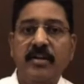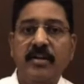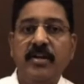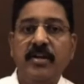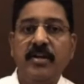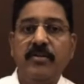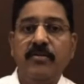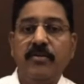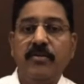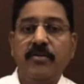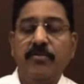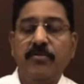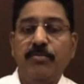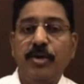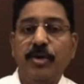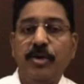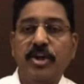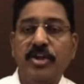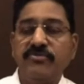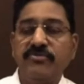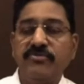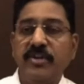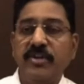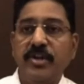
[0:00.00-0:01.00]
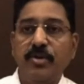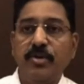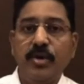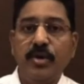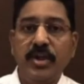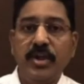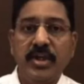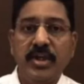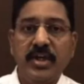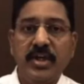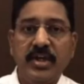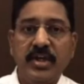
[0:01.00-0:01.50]
Because we are
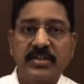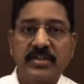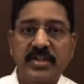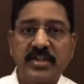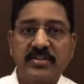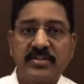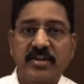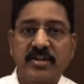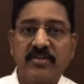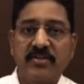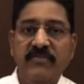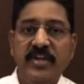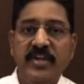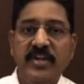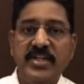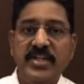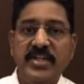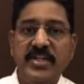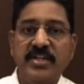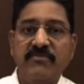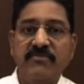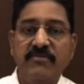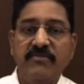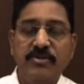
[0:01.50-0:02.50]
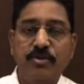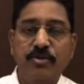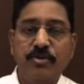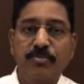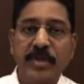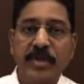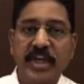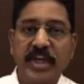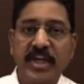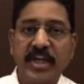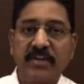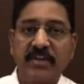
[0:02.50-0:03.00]
doing such sort of lesion, we should make
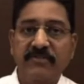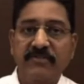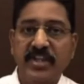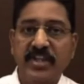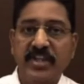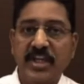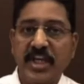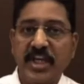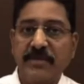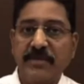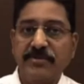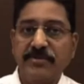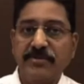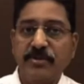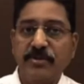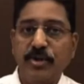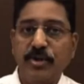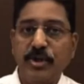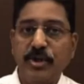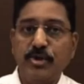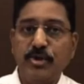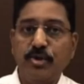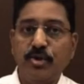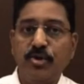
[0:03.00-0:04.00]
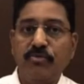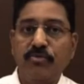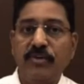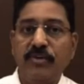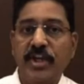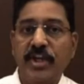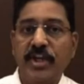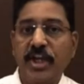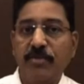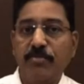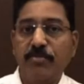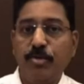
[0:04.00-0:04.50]
it everything absolutely sure. We
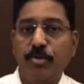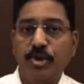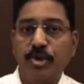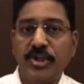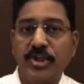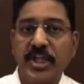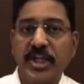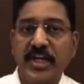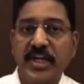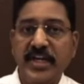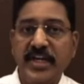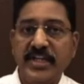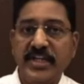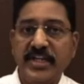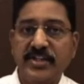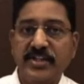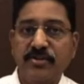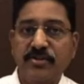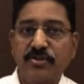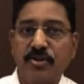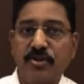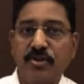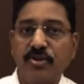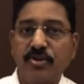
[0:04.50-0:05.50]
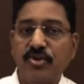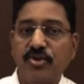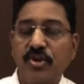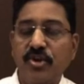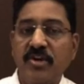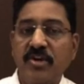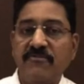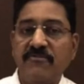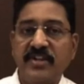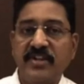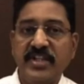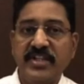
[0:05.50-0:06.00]
did post dilatations also
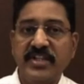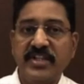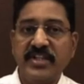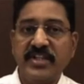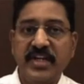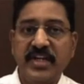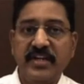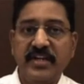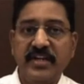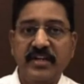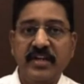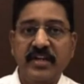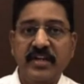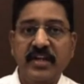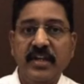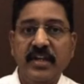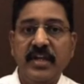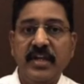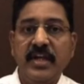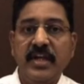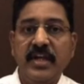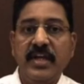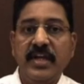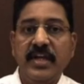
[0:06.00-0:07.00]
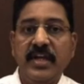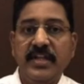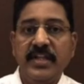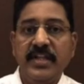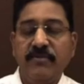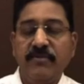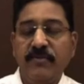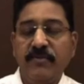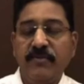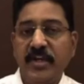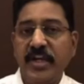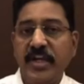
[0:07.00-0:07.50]
after the stent. And then we
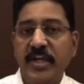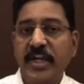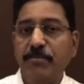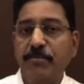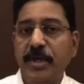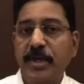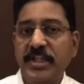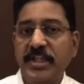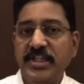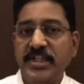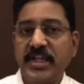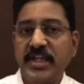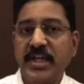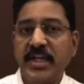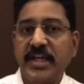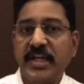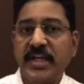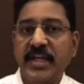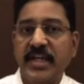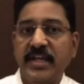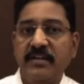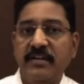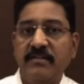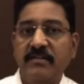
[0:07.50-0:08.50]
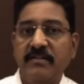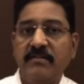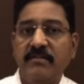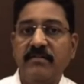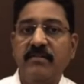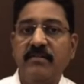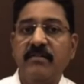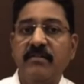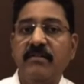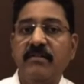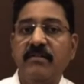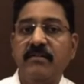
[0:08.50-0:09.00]
did imaging again.
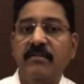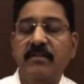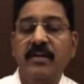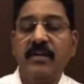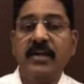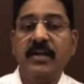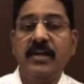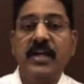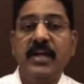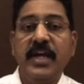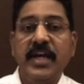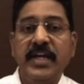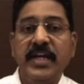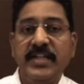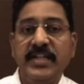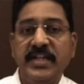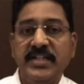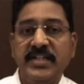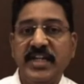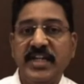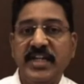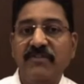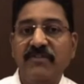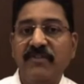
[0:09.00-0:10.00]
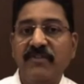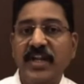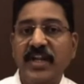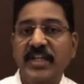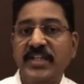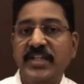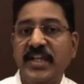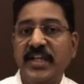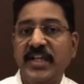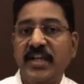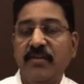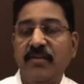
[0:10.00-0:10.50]
And that shelf-like
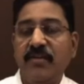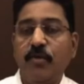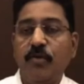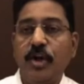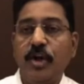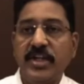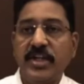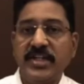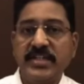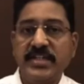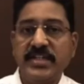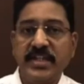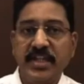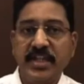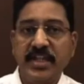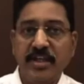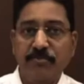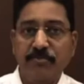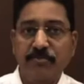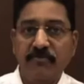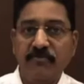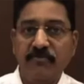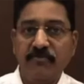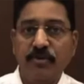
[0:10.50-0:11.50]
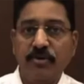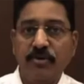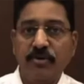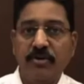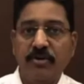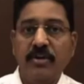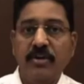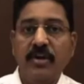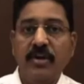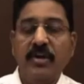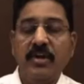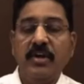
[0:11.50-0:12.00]
thing, what is seen before,
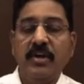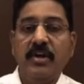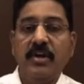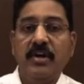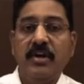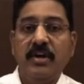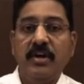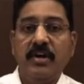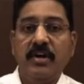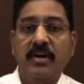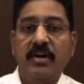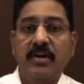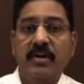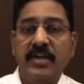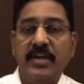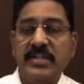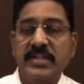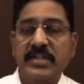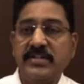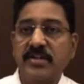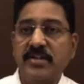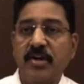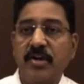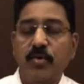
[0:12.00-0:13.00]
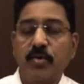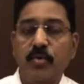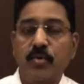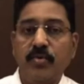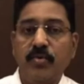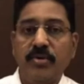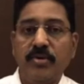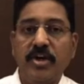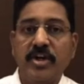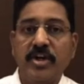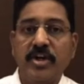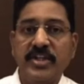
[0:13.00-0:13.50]
is now
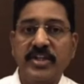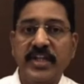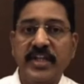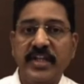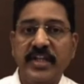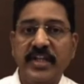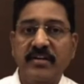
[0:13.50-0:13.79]
not there.